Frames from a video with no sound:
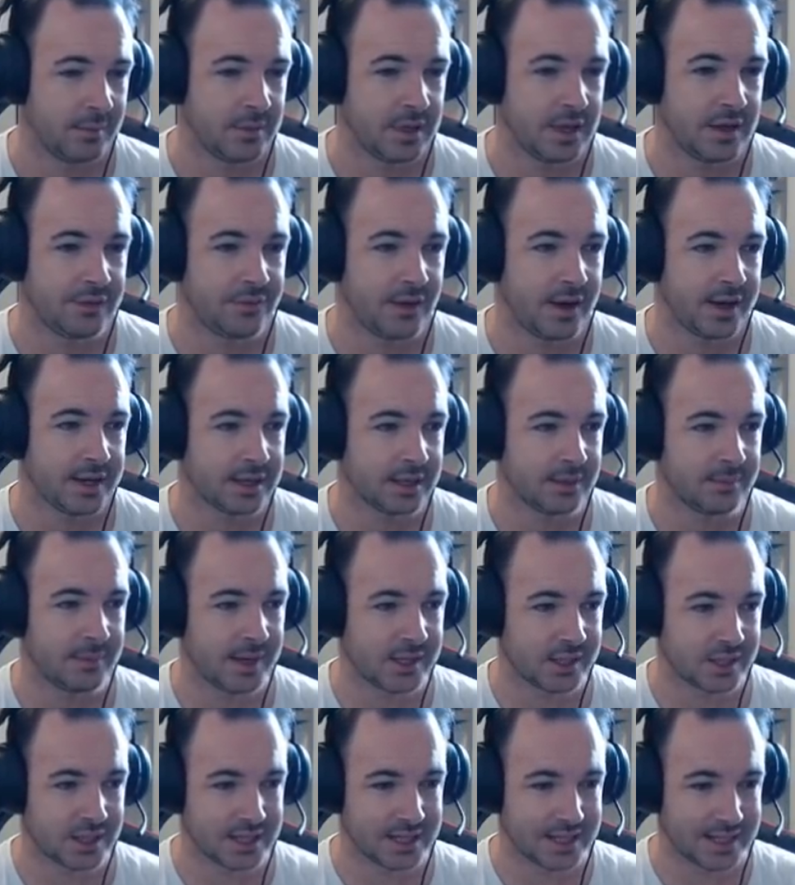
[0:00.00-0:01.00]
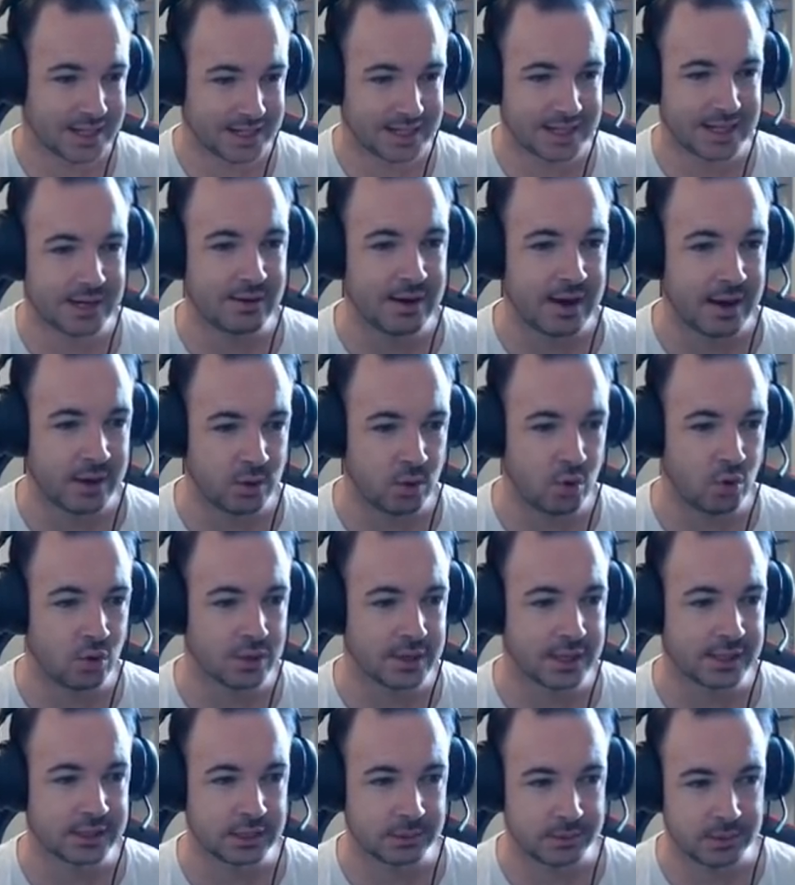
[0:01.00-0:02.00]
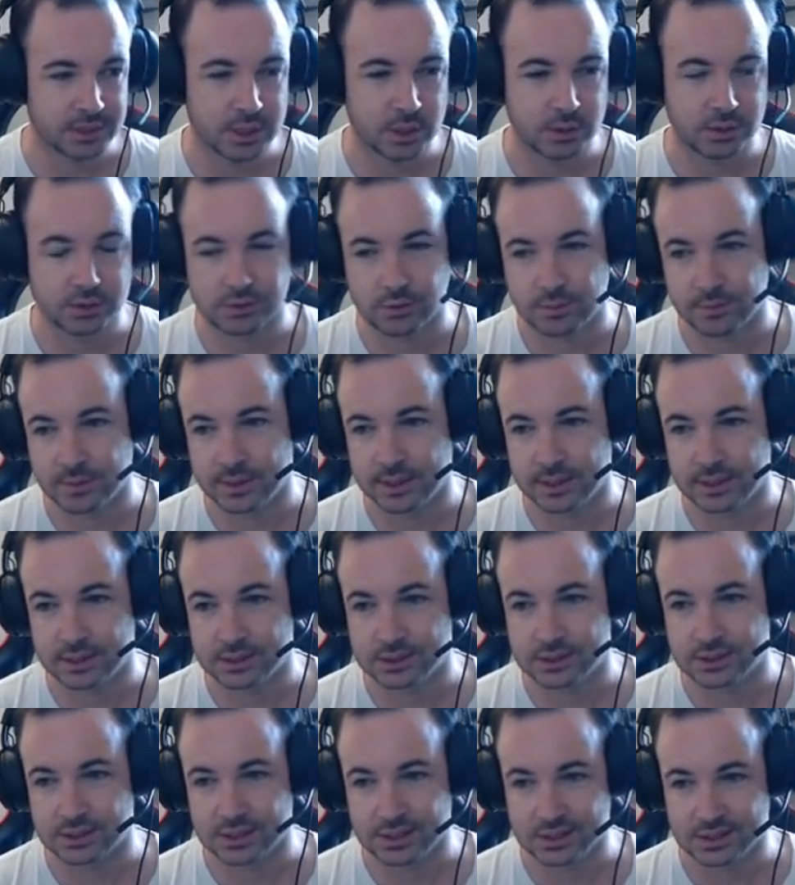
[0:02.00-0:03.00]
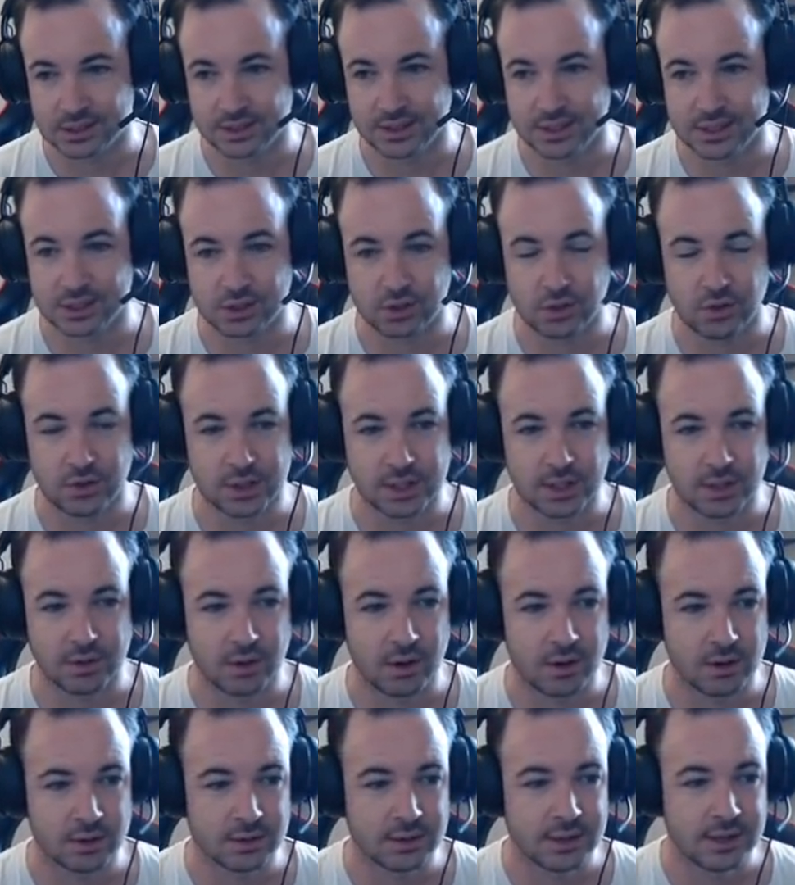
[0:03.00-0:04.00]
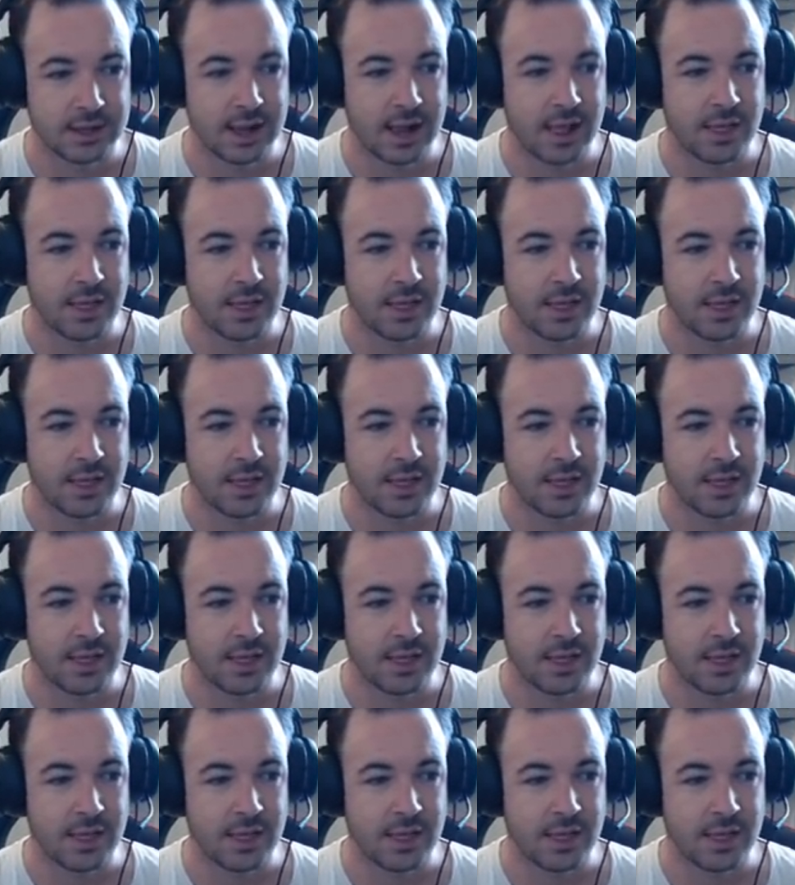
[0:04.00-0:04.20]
If I can basically clear out all Gazi Matewas from his list earlier on,